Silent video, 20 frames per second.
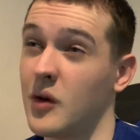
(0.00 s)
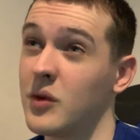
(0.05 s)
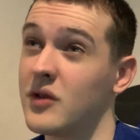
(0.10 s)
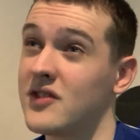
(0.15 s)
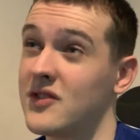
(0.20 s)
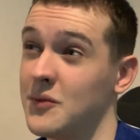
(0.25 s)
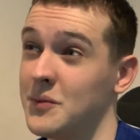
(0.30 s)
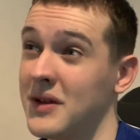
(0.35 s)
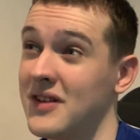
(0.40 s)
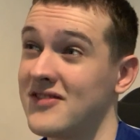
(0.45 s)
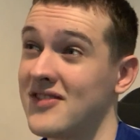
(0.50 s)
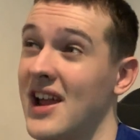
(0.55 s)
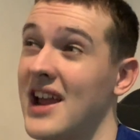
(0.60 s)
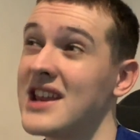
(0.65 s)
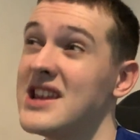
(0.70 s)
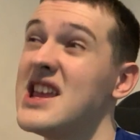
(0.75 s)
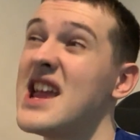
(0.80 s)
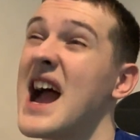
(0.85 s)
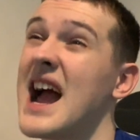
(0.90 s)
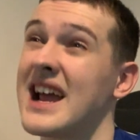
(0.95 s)
I would be
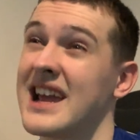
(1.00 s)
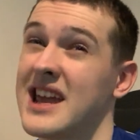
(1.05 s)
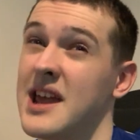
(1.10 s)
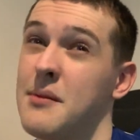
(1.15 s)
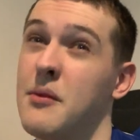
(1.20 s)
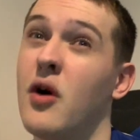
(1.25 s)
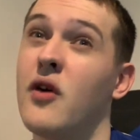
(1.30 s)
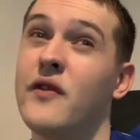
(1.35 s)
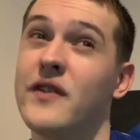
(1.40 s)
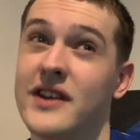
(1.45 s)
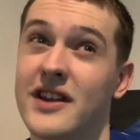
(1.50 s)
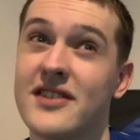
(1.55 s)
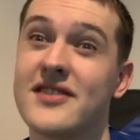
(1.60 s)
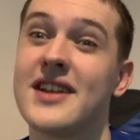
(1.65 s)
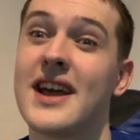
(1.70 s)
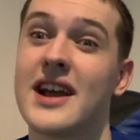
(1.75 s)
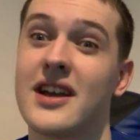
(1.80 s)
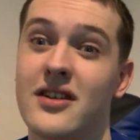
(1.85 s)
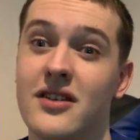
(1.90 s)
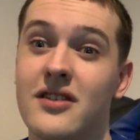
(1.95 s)
saying yank him off in a
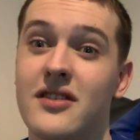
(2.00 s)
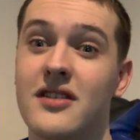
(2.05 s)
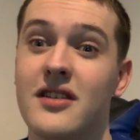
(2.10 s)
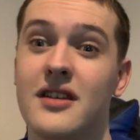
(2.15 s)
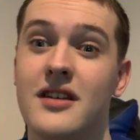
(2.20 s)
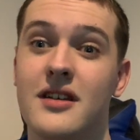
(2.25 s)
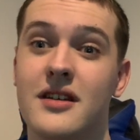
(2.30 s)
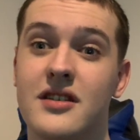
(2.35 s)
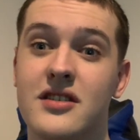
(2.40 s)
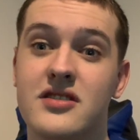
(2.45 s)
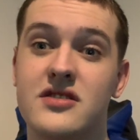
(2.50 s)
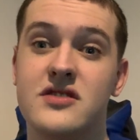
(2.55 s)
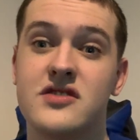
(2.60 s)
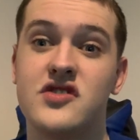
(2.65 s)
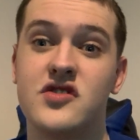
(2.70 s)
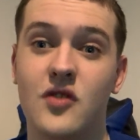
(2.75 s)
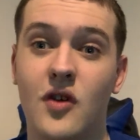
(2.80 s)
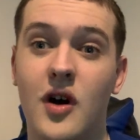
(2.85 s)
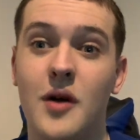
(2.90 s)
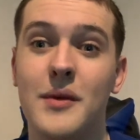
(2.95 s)
second.
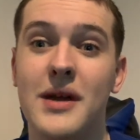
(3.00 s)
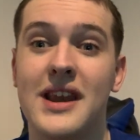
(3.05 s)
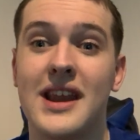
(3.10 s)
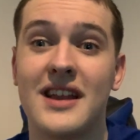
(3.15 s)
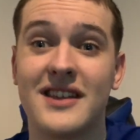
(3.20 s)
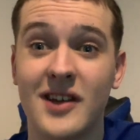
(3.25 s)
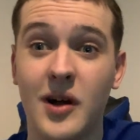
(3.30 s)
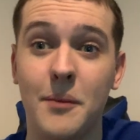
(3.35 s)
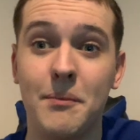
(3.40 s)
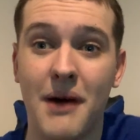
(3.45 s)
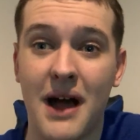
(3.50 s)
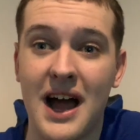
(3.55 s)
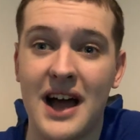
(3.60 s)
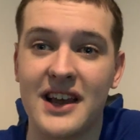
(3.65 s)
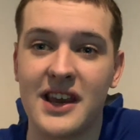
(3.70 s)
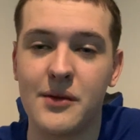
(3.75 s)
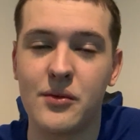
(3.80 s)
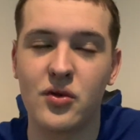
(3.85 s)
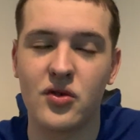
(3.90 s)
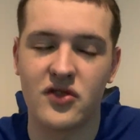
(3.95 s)
Do you know what I mean? That's how
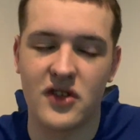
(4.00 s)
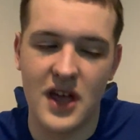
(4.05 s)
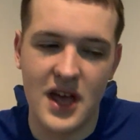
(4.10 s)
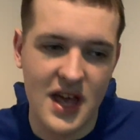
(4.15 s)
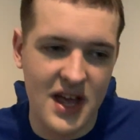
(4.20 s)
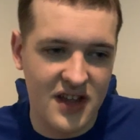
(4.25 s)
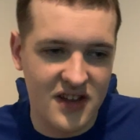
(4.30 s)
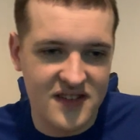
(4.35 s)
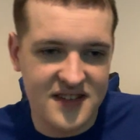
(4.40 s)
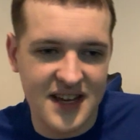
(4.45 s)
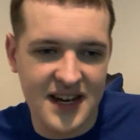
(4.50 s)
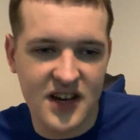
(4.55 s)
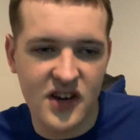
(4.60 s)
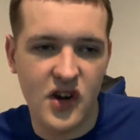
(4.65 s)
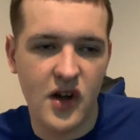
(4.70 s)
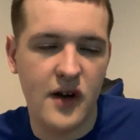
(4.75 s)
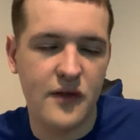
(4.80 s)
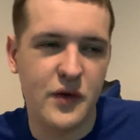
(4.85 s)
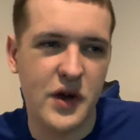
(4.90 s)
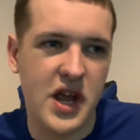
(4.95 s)
bad he was. Second
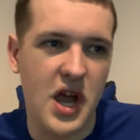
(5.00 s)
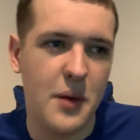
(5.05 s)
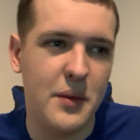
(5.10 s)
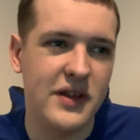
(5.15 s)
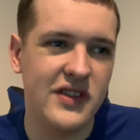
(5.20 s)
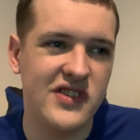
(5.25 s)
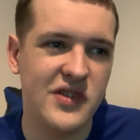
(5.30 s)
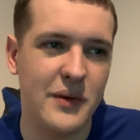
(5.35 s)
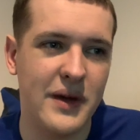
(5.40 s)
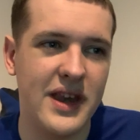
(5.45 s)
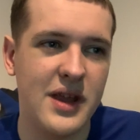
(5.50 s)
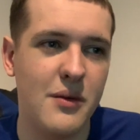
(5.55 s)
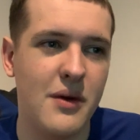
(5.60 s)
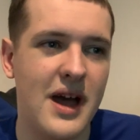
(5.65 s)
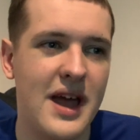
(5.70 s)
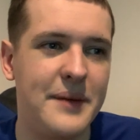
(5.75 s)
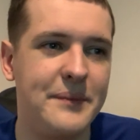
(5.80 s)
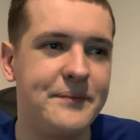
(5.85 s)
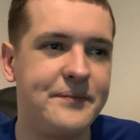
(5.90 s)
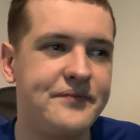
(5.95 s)
half we go into
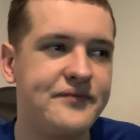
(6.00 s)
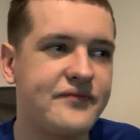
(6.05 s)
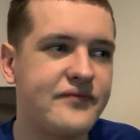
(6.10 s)
anyway.